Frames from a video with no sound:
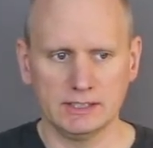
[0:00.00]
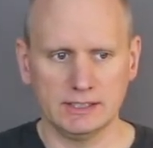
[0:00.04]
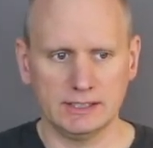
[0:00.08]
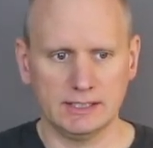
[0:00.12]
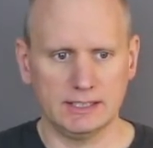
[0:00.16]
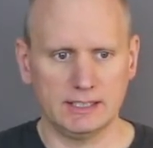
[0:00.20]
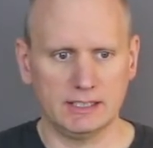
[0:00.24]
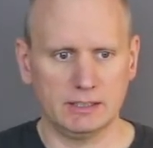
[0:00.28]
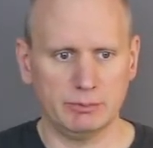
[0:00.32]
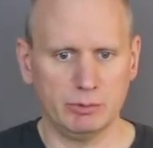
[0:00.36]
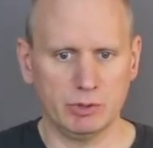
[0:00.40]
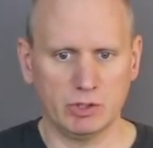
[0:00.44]

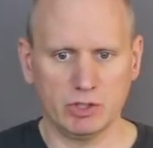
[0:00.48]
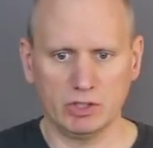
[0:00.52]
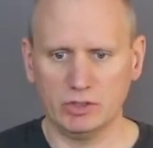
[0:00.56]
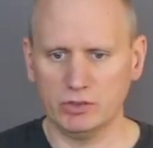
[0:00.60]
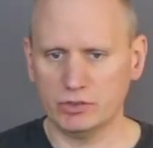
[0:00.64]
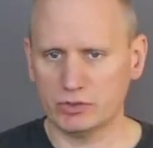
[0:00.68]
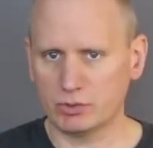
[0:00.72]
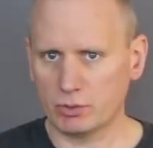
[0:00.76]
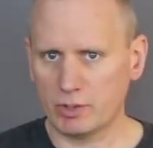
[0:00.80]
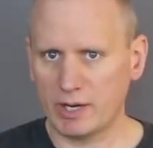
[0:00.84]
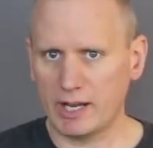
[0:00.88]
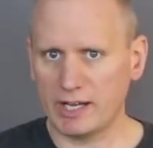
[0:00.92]
You can
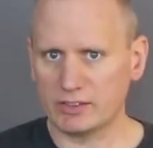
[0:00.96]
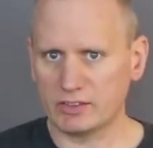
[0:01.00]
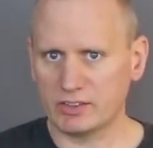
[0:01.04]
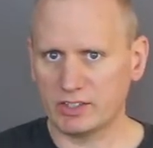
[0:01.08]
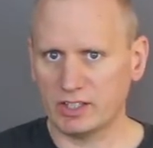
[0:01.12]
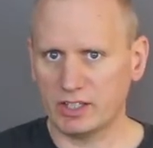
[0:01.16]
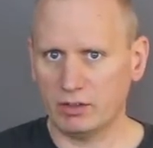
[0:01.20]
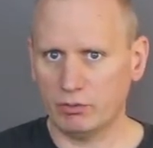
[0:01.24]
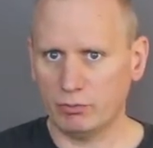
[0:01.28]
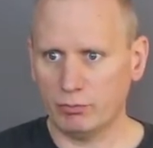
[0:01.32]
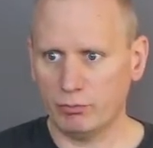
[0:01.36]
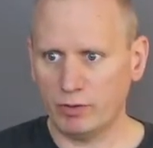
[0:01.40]
use a rat
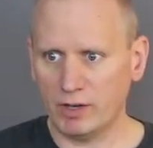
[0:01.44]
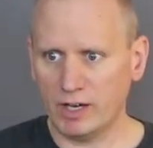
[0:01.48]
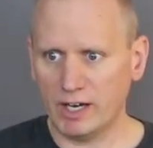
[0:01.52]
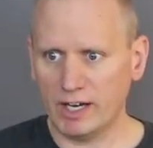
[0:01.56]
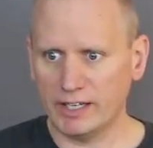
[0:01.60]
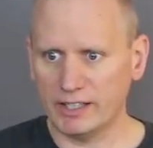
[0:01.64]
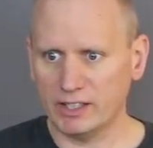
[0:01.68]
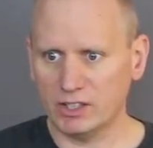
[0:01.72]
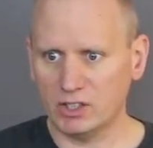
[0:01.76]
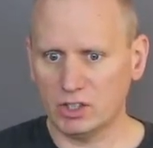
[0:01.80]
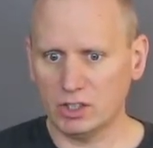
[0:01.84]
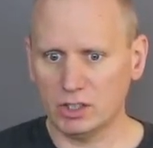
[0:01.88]
tail
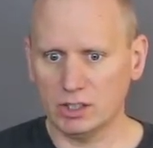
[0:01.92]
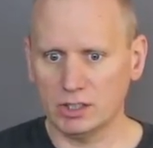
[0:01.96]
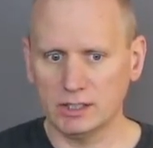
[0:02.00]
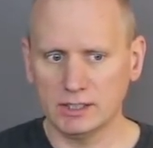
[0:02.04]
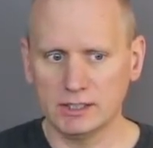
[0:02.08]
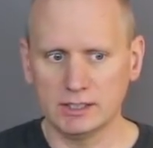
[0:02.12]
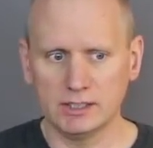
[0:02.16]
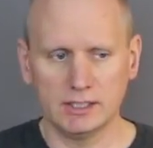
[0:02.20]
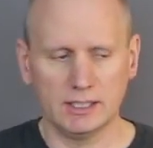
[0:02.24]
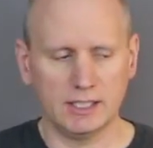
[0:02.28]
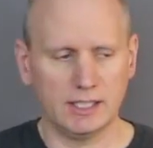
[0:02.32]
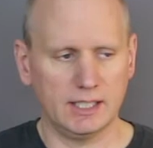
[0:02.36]
file,
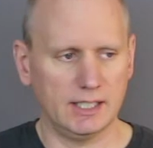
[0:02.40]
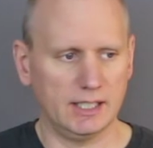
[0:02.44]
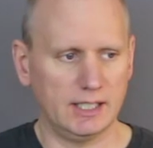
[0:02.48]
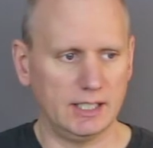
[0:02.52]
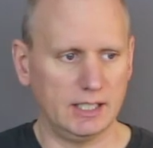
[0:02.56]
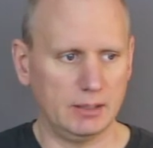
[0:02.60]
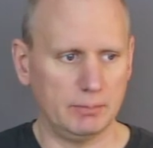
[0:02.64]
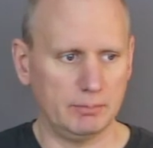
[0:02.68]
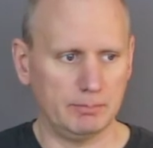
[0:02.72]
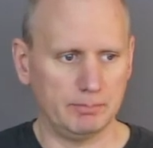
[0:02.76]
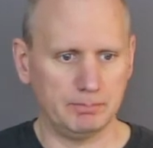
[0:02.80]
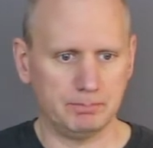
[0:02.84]

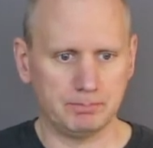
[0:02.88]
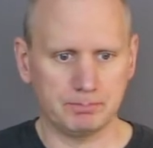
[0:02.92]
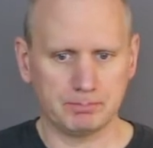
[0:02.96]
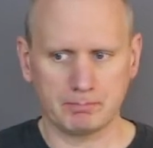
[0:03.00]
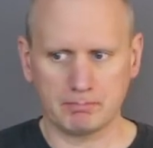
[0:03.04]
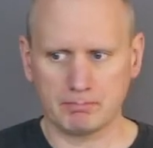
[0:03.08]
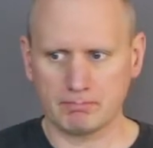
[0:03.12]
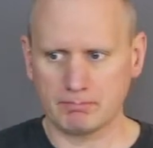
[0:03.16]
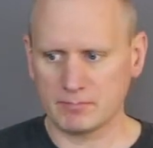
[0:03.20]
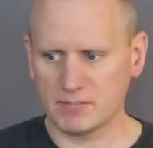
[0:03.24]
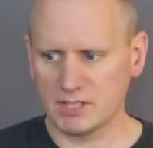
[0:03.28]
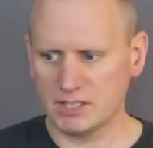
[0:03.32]

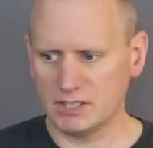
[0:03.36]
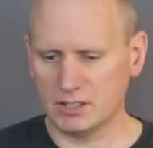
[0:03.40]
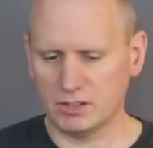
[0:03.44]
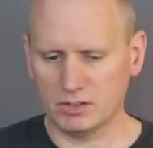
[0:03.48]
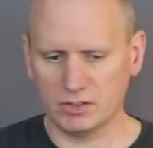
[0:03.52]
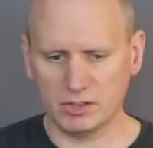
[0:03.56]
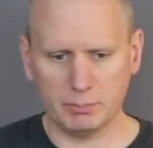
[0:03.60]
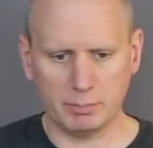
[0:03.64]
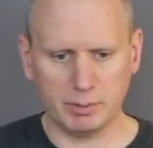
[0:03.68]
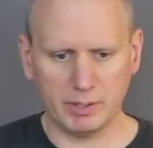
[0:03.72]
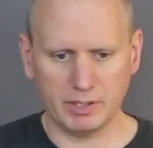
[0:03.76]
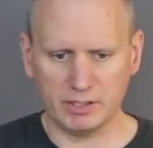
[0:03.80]

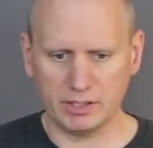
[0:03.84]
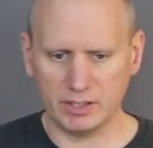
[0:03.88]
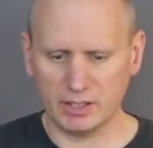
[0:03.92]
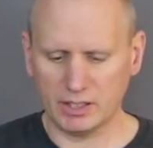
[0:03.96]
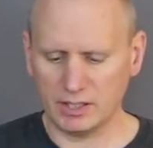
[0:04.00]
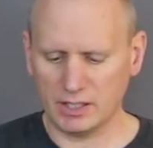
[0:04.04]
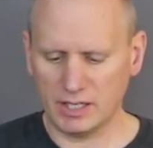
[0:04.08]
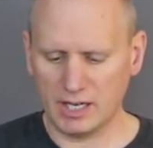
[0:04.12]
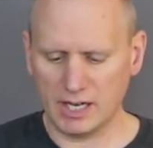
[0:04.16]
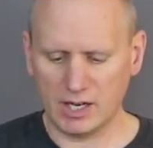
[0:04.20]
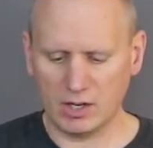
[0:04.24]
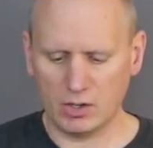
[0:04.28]
depending
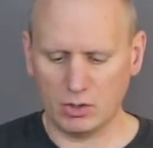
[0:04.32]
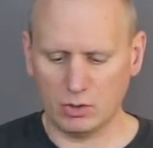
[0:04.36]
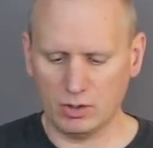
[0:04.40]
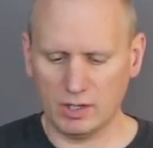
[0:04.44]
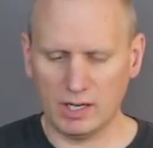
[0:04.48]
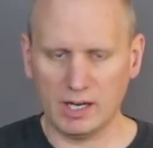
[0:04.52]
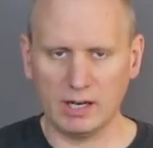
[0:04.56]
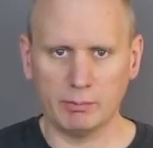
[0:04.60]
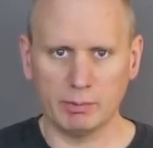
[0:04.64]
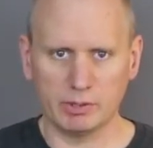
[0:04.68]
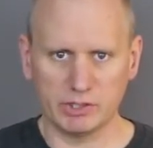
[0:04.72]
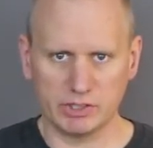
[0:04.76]
on
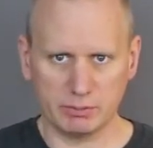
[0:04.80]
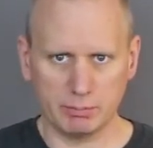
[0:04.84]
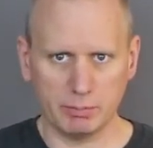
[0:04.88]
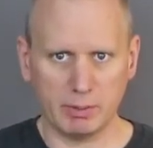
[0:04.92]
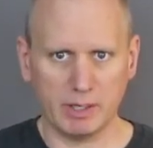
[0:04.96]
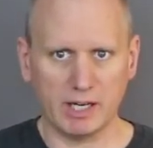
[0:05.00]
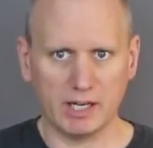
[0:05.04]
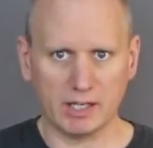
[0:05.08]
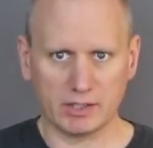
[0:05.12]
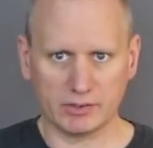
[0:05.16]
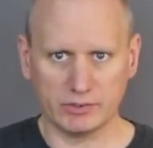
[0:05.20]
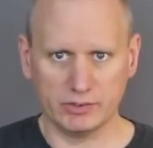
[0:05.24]
how much
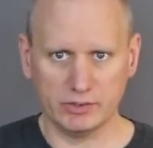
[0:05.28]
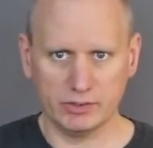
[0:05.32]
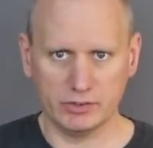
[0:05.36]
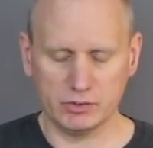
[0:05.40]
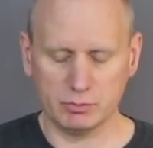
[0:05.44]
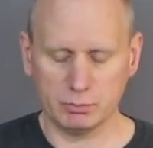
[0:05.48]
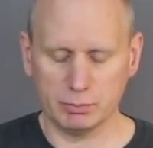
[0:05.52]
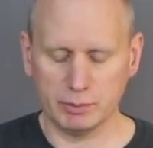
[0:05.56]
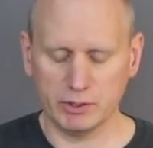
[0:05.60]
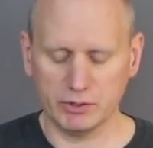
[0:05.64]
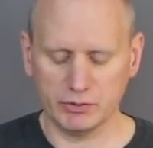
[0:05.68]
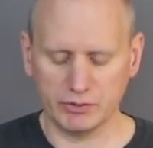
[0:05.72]
epoxy
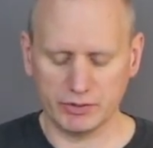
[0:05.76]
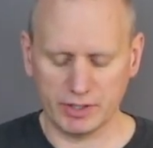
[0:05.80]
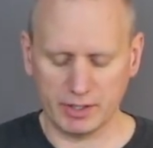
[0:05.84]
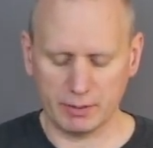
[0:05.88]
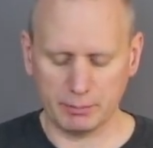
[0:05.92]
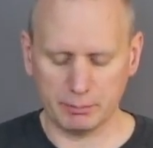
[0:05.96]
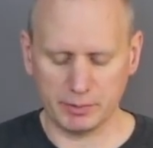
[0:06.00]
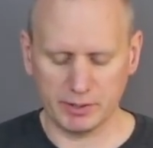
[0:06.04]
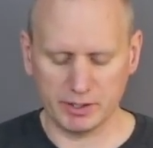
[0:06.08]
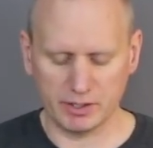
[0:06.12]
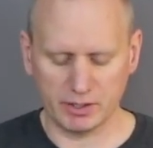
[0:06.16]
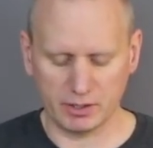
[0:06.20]
is built
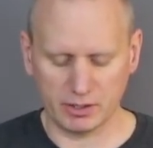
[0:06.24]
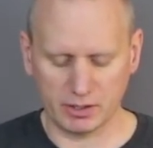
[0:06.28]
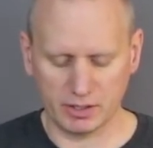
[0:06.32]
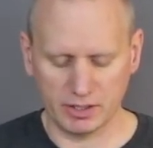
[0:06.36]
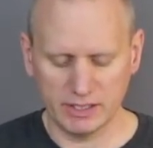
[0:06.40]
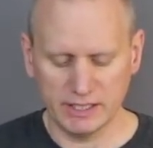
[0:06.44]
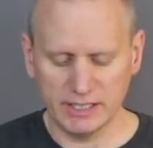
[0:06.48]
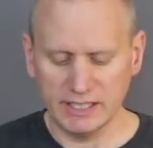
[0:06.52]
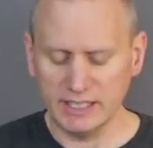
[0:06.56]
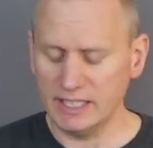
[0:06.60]
up there.